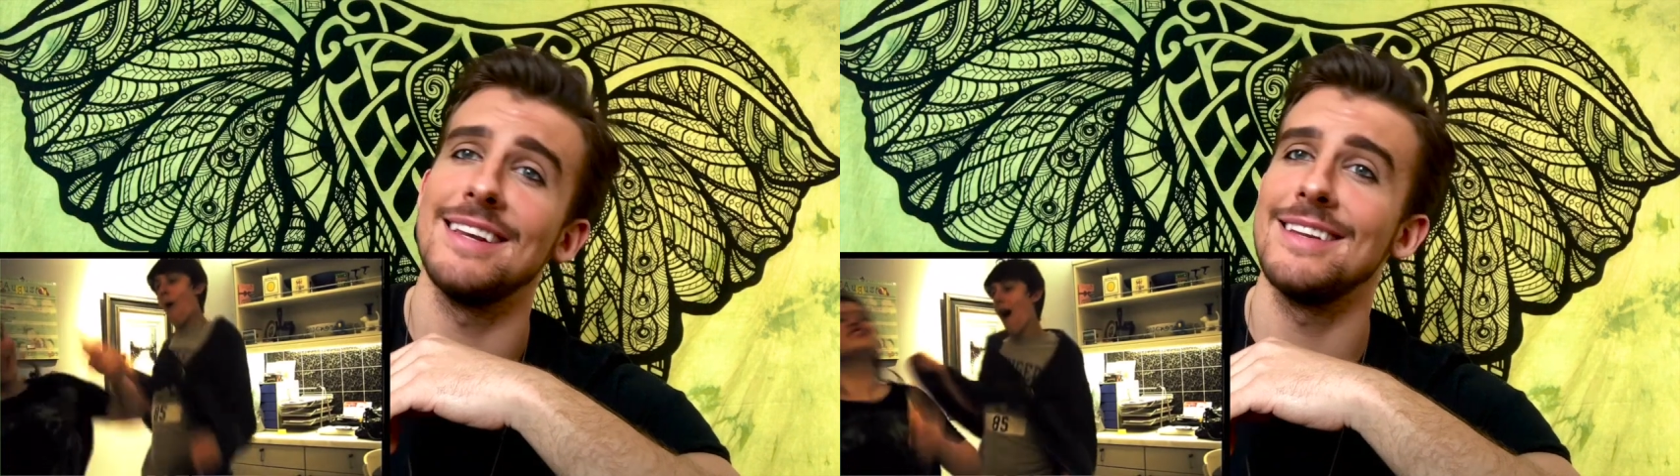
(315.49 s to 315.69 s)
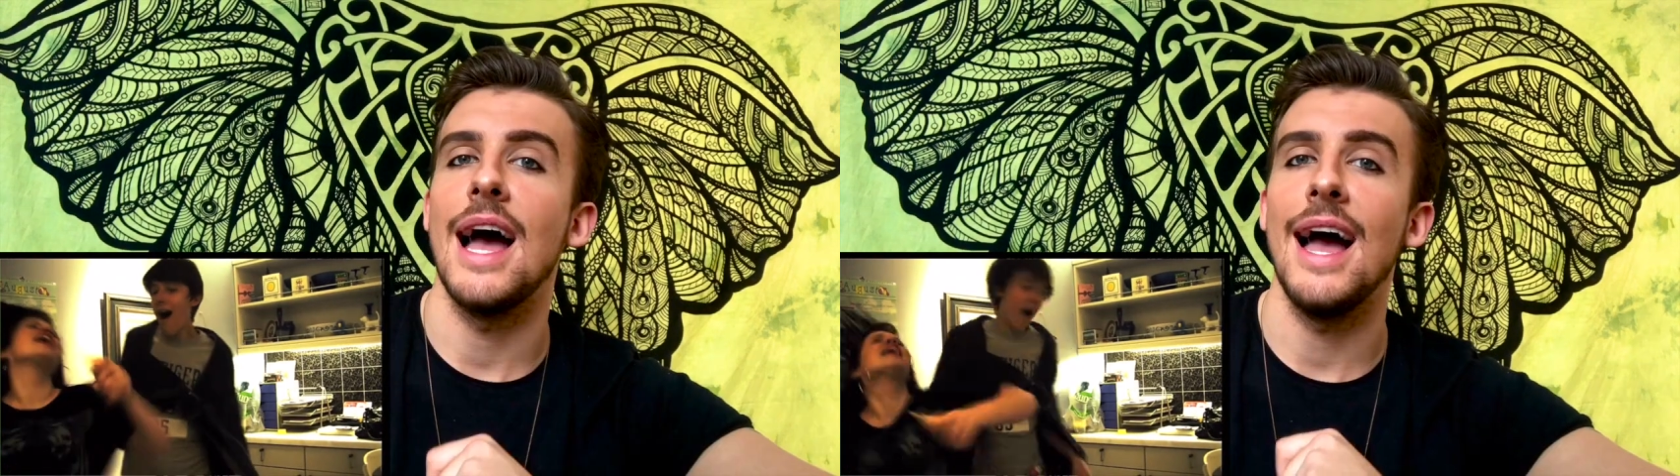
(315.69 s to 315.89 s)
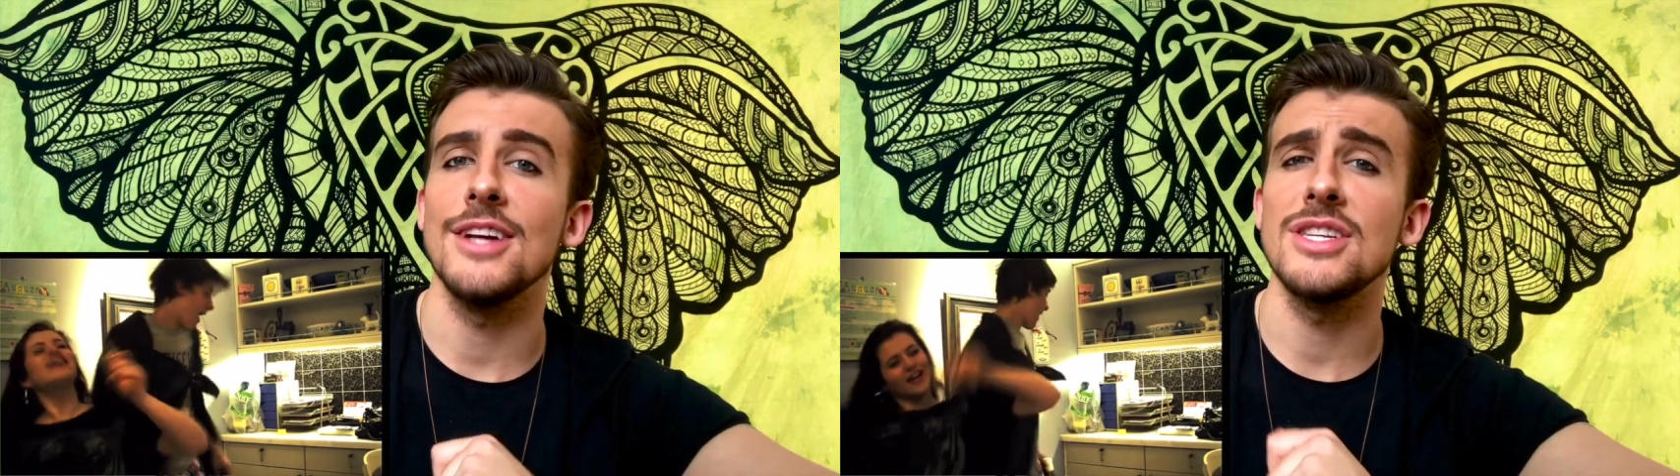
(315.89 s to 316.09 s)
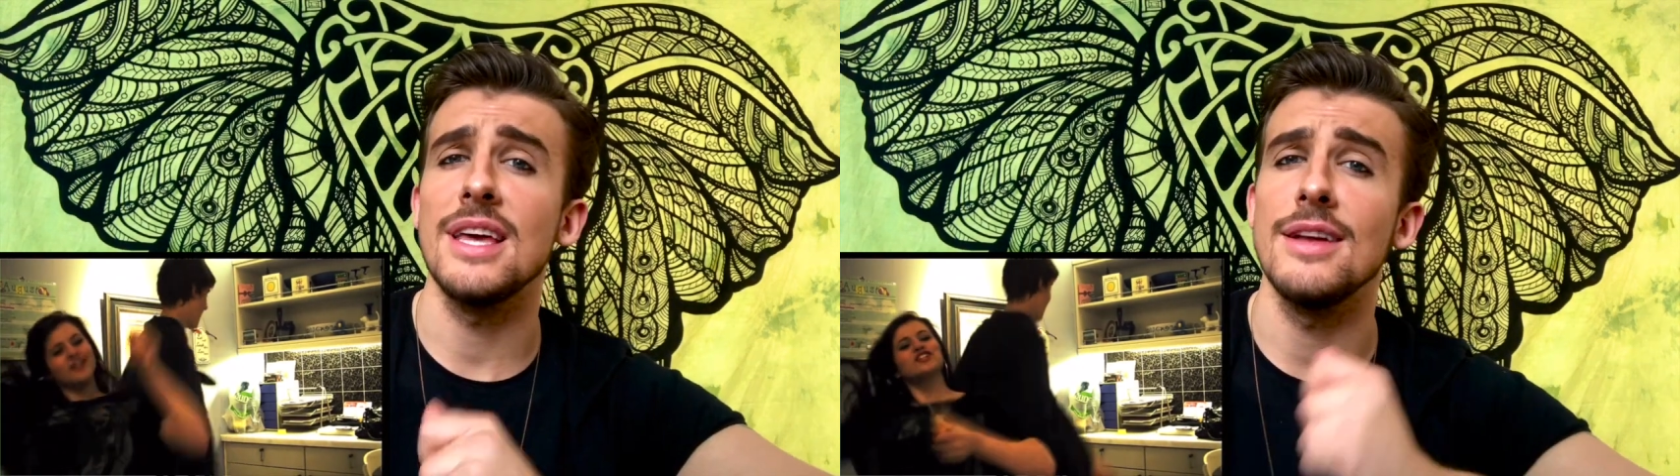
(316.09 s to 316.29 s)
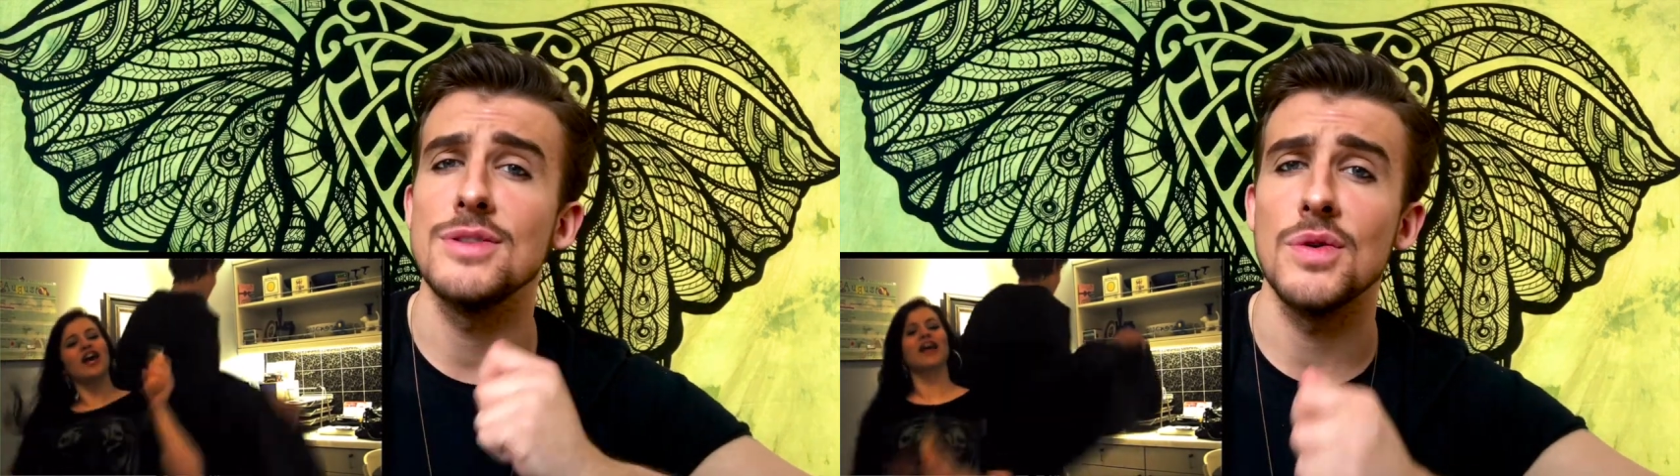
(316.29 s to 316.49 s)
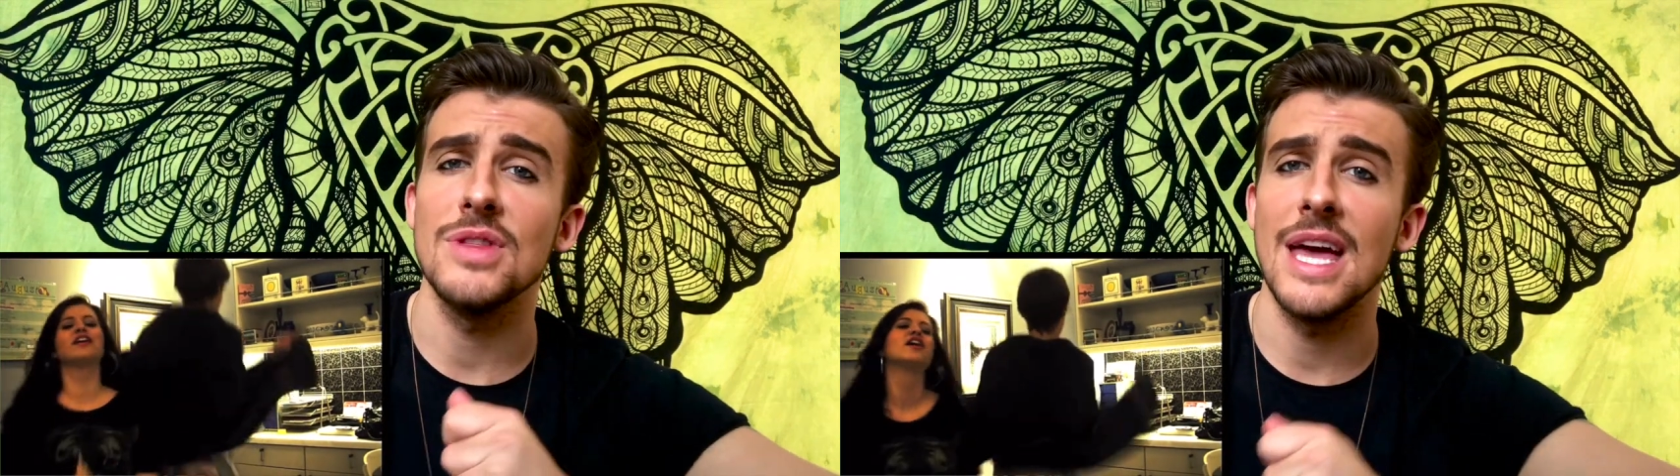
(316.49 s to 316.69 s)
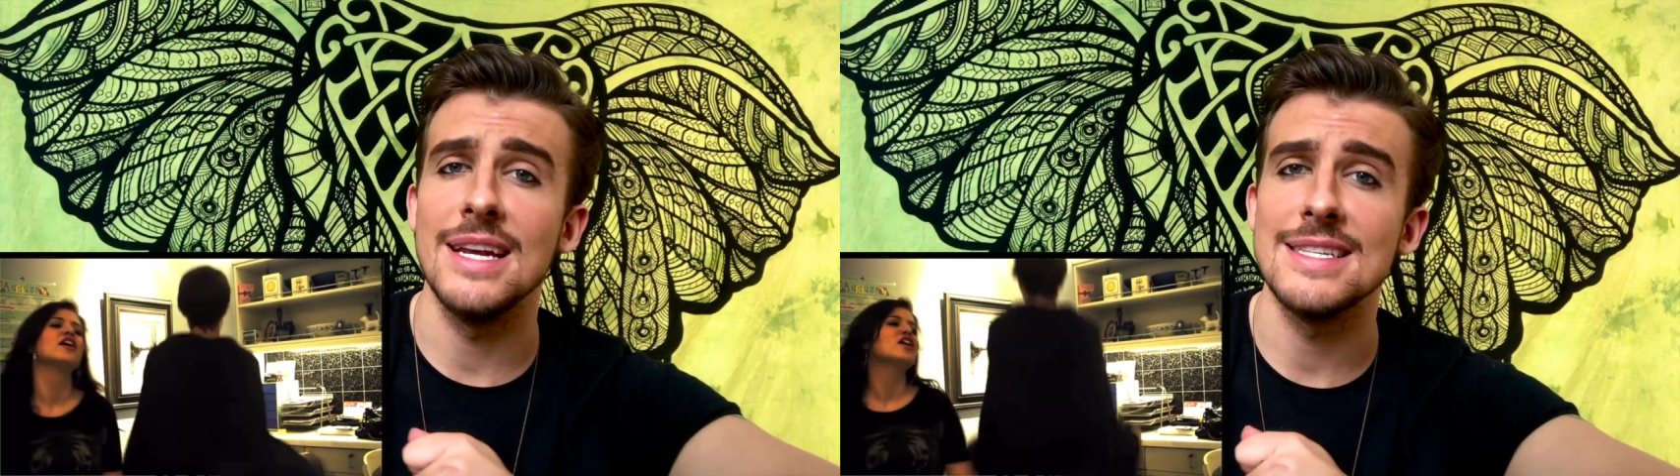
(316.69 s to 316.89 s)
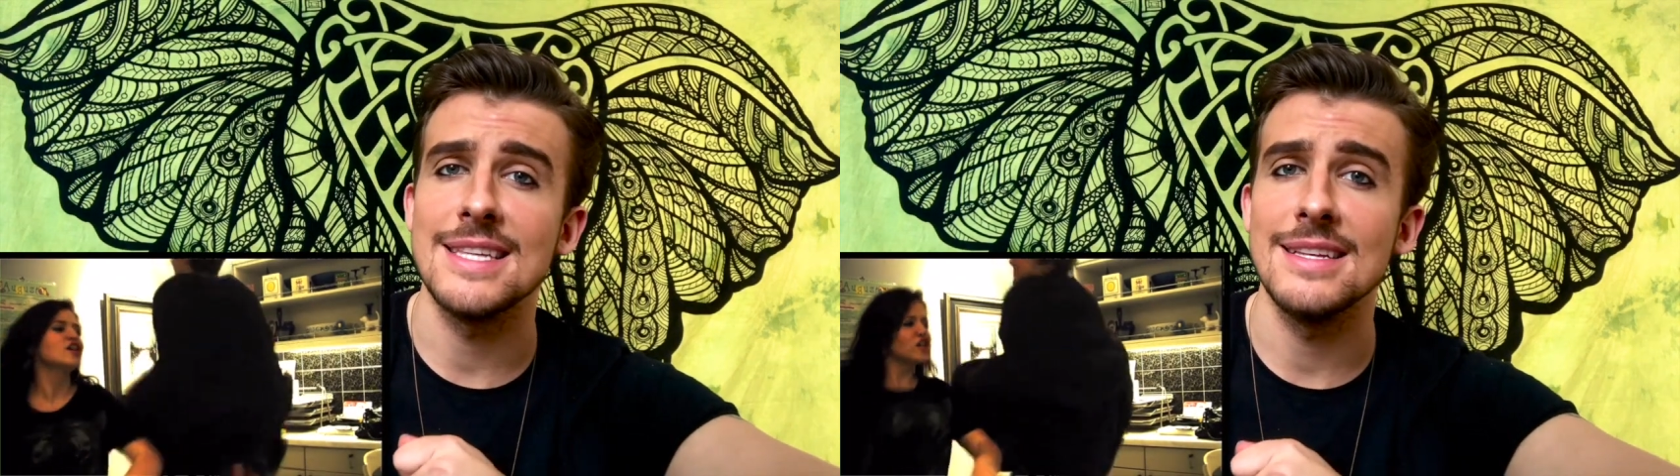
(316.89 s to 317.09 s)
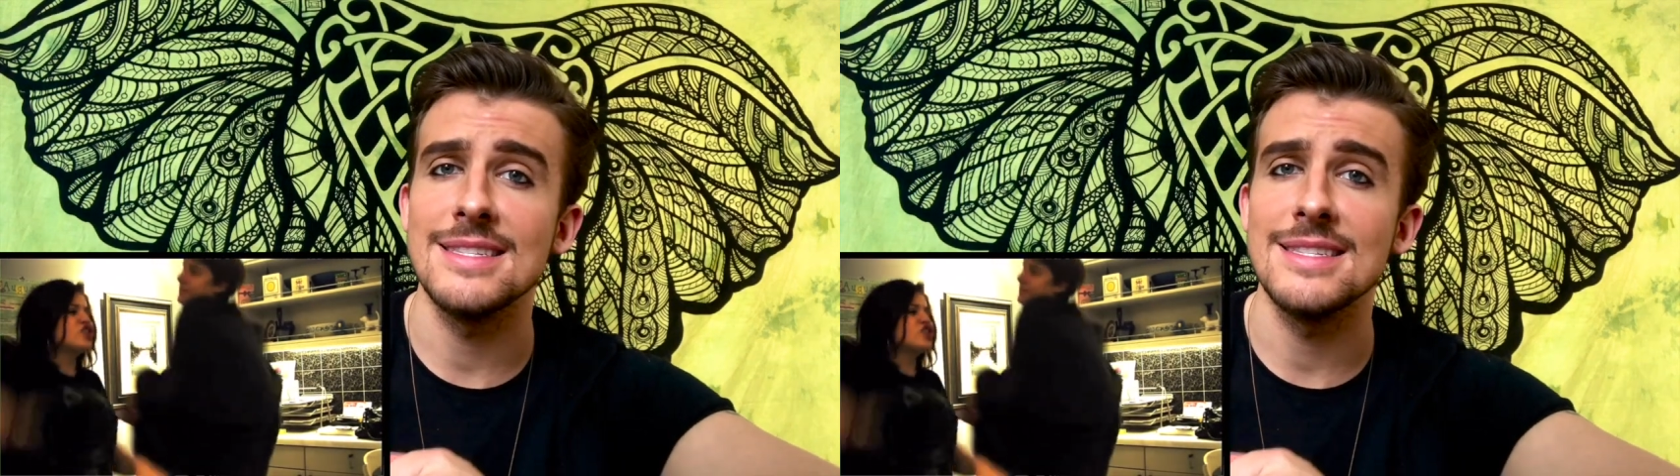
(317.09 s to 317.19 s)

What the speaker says: I actually adore the innocence.